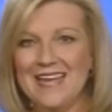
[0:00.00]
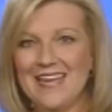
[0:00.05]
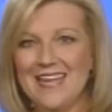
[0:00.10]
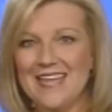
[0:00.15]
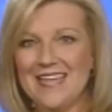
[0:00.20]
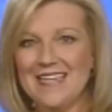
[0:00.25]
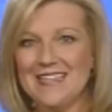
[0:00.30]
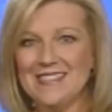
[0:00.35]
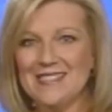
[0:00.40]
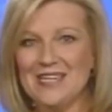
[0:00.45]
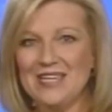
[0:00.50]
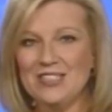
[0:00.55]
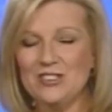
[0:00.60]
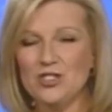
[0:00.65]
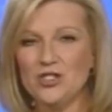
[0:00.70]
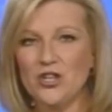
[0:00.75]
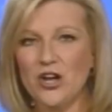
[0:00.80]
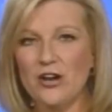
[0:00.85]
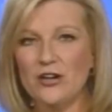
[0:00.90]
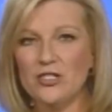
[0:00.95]
He is in
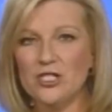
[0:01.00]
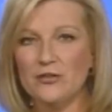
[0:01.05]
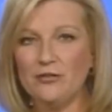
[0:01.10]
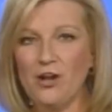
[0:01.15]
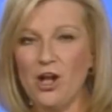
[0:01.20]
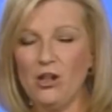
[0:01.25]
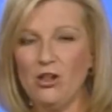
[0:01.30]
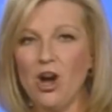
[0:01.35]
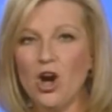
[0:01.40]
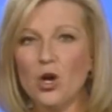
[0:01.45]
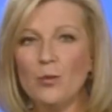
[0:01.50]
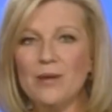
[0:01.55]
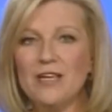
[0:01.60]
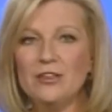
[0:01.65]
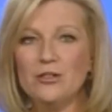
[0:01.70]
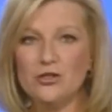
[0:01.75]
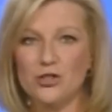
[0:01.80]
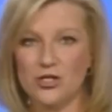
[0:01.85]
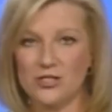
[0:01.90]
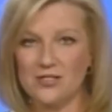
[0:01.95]
charge of all Army
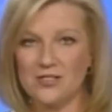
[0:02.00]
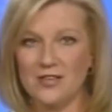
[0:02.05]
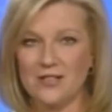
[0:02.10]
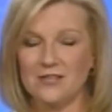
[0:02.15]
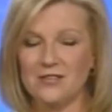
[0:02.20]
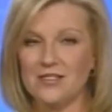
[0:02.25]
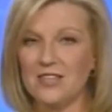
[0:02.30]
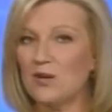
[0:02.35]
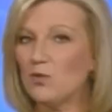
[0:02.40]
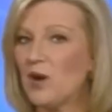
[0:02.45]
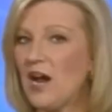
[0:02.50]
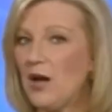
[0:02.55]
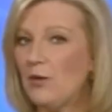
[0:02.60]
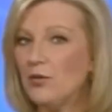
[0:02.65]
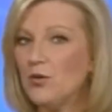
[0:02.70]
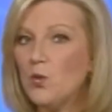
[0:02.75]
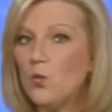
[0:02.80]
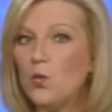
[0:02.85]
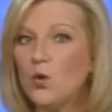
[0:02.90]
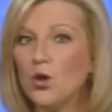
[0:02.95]
logistics around
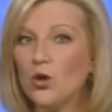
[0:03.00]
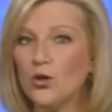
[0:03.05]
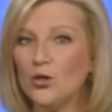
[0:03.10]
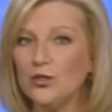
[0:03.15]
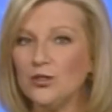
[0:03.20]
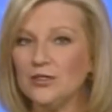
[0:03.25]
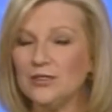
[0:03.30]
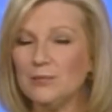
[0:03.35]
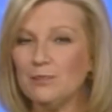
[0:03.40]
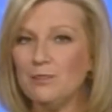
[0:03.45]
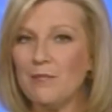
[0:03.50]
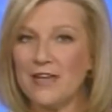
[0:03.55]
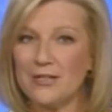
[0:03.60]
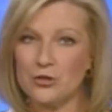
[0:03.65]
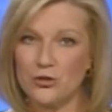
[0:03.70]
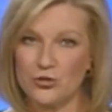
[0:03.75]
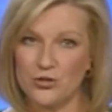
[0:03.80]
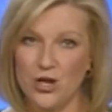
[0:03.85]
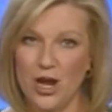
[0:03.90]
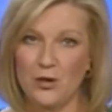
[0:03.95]
the world.
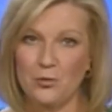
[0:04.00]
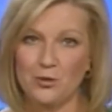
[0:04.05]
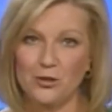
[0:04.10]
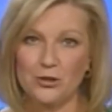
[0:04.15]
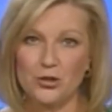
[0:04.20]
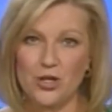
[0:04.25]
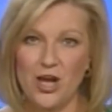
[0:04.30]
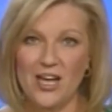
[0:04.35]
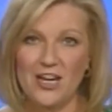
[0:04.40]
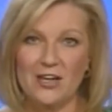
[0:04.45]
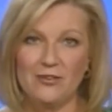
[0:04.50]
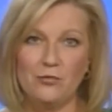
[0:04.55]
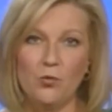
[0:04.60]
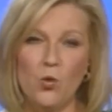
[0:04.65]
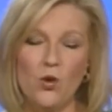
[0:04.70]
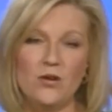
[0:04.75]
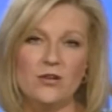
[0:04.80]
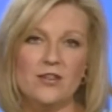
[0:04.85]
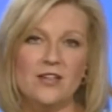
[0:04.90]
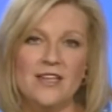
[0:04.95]
Major General John F.
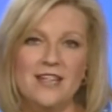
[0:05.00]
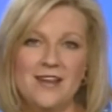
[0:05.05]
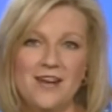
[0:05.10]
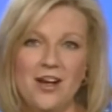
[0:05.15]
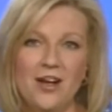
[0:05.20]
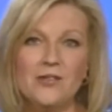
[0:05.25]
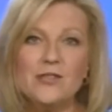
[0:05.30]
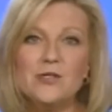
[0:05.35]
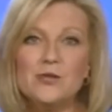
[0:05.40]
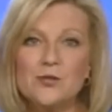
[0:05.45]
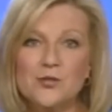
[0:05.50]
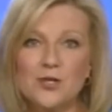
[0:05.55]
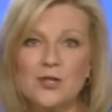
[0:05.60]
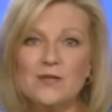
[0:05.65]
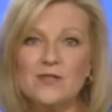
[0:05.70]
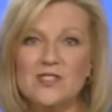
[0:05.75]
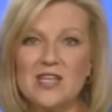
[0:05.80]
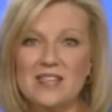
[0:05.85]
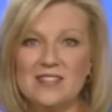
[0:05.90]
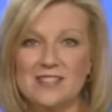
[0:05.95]
Wharton also
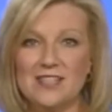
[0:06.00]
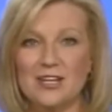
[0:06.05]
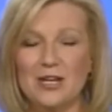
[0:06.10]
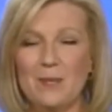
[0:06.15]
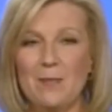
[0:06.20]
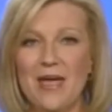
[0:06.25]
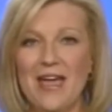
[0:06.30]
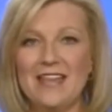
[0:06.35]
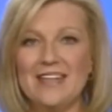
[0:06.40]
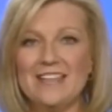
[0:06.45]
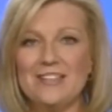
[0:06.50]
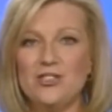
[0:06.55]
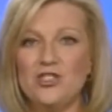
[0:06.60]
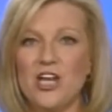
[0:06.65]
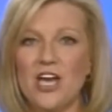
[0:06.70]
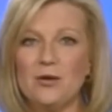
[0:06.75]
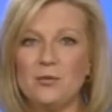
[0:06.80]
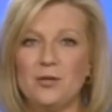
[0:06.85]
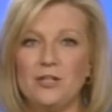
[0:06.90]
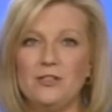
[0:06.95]
serves as the commanding
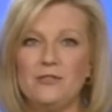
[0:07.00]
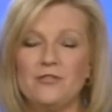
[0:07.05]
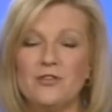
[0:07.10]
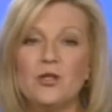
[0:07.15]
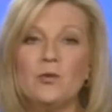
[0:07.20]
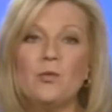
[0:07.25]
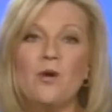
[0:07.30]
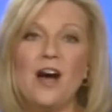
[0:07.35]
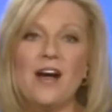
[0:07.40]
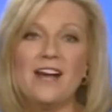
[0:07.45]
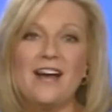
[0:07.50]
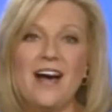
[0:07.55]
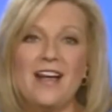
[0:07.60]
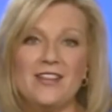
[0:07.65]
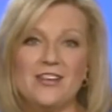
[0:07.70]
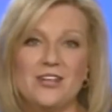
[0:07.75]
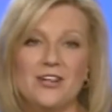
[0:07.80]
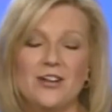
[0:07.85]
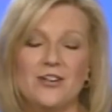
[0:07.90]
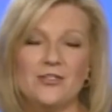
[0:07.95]
general for the Rock
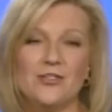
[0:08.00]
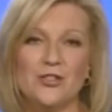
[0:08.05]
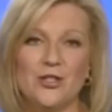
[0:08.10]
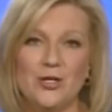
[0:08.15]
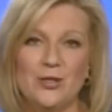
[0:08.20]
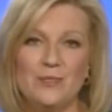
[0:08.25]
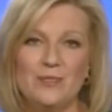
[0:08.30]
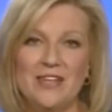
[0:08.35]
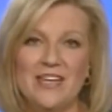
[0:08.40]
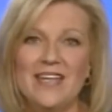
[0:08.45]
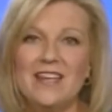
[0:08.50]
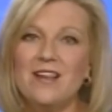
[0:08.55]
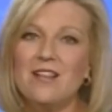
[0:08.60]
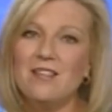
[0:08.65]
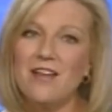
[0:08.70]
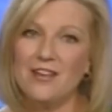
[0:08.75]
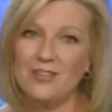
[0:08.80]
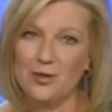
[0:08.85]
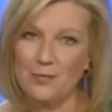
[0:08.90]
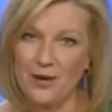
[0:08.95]
Island Arsenal.
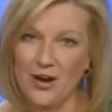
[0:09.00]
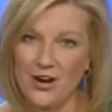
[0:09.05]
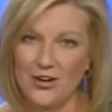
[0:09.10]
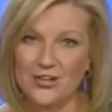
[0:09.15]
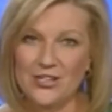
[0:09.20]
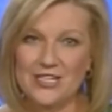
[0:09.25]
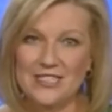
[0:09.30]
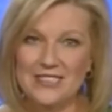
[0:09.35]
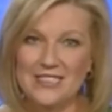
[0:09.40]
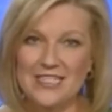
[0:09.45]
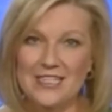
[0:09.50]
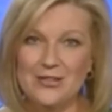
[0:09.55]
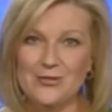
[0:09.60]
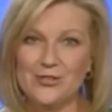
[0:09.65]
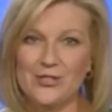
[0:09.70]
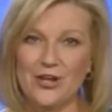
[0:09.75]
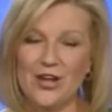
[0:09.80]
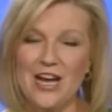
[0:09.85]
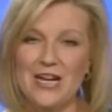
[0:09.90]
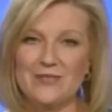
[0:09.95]
Clay Lepard continues
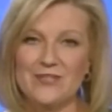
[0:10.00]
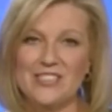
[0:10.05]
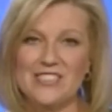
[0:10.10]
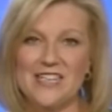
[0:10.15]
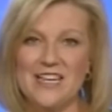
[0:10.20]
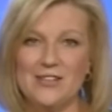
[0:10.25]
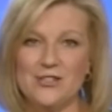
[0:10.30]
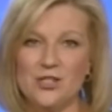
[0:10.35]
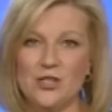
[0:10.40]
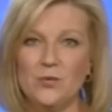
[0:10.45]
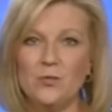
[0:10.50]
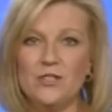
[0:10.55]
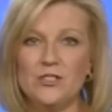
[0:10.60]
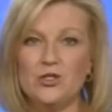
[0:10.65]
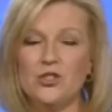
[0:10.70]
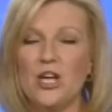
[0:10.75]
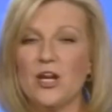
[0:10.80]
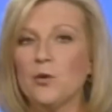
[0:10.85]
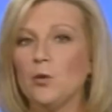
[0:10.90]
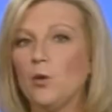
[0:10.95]
the conversation with
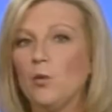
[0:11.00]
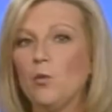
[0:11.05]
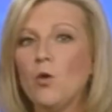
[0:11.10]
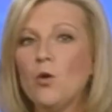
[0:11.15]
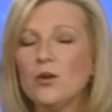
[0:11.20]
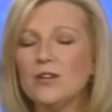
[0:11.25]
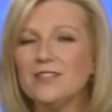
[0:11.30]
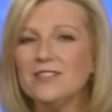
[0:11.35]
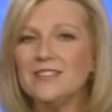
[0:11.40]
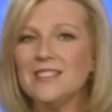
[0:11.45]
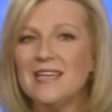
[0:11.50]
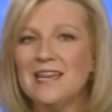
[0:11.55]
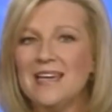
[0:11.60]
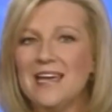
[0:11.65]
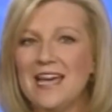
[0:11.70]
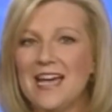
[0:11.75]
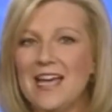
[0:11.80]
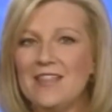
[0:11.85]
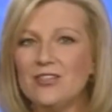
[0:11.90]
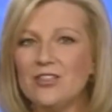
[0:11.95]
General Wharton
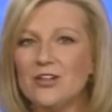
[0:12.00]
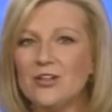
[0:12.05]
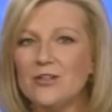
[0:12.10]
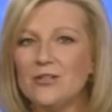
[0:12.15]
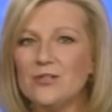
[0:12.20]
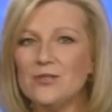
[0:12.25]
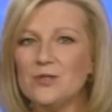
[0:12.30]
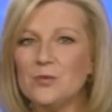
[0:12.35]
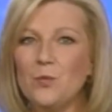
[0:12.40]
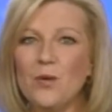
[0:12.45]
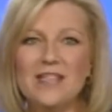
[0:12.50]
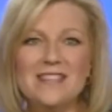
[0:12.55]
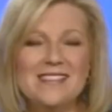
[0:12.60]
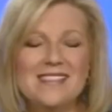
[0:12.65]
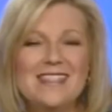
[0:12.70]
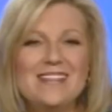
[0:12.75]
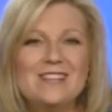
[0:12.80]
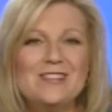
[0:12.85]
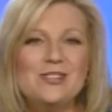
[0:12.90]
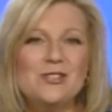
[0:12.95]
and learns what's
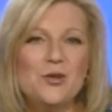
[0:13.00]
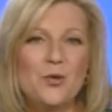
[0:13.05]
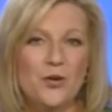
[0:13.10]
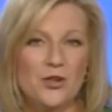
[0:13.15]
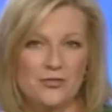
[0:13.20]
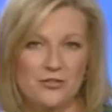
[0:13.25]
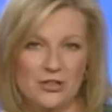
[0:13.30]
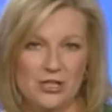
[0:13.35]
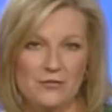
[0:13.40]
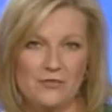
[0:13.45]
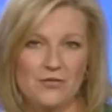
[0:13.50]
in store for the